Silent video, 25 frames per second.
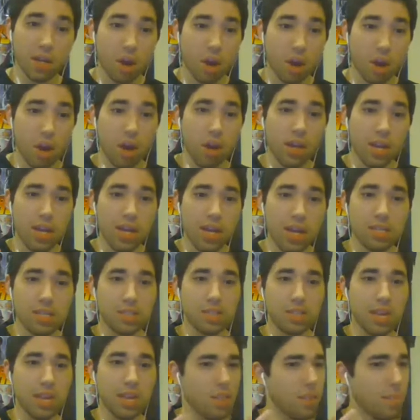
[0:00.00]
Kong is
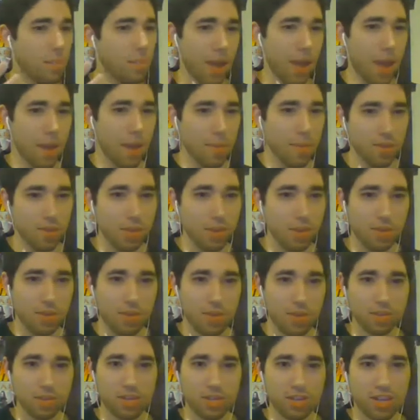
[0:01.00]
like the Batman of the
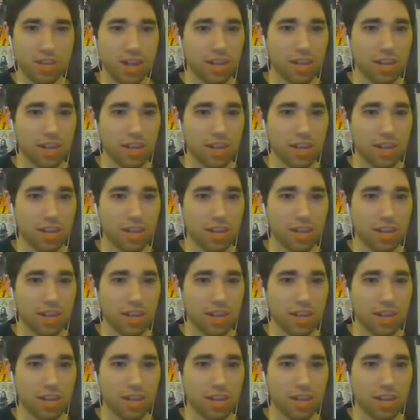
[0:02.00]
universe and